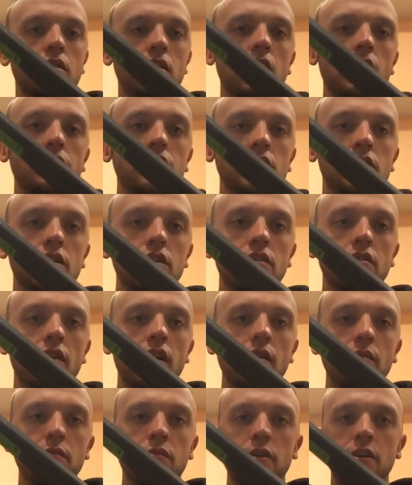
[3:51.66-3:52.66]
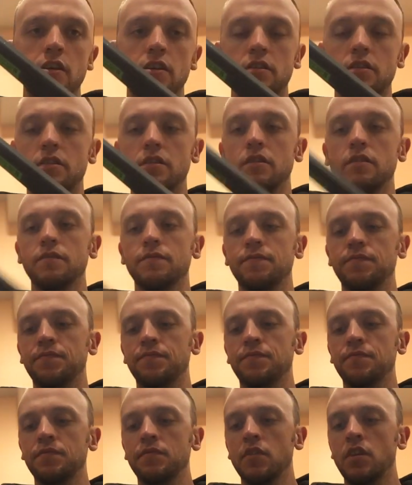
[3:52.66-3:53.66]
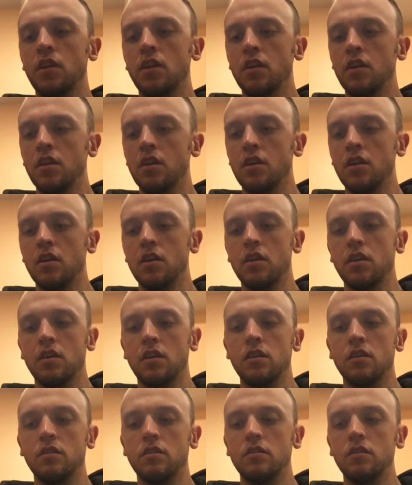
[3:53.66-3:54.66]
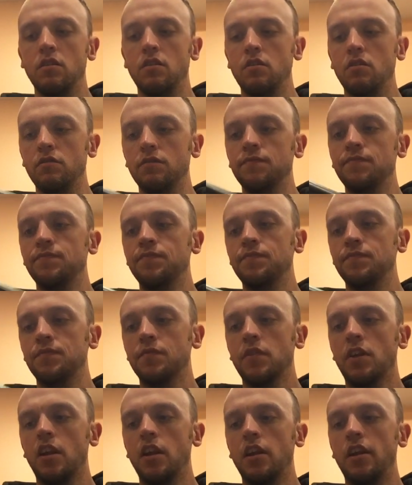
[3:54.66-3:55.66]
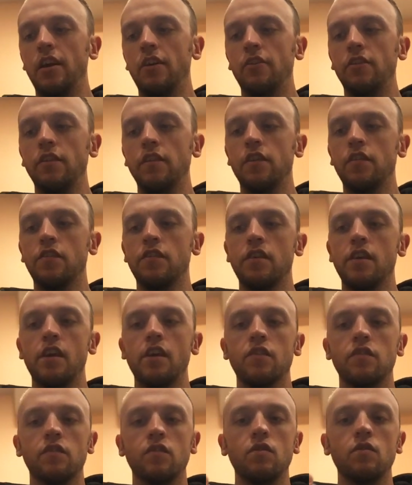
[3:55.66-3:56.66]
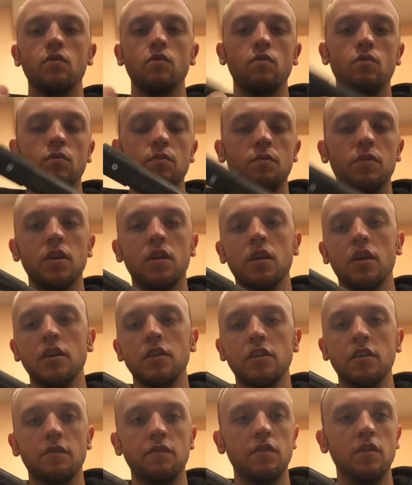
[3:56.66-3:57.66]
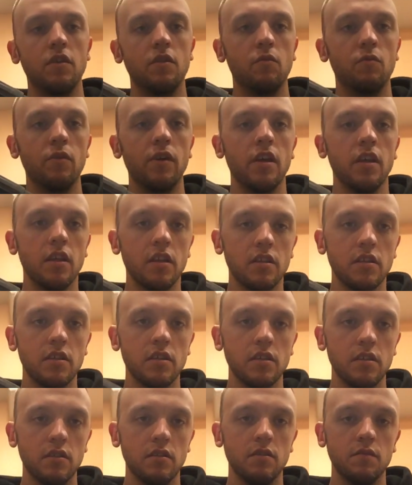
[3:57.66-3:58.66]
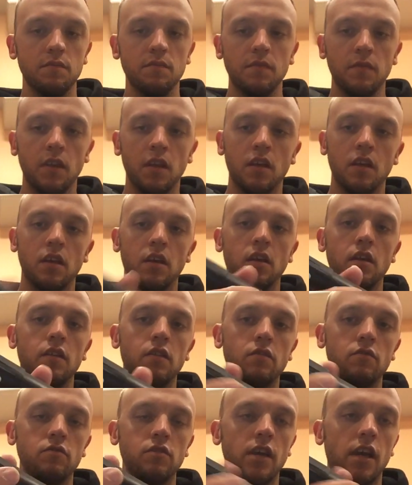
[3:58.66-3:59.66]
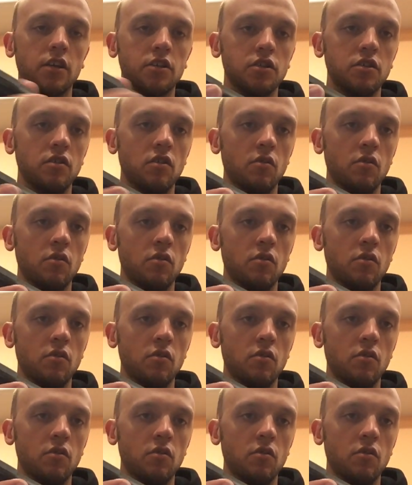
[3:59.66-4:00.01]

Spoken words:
obviously your end piece. So, and now in this case too, because of the weighted system, there's actually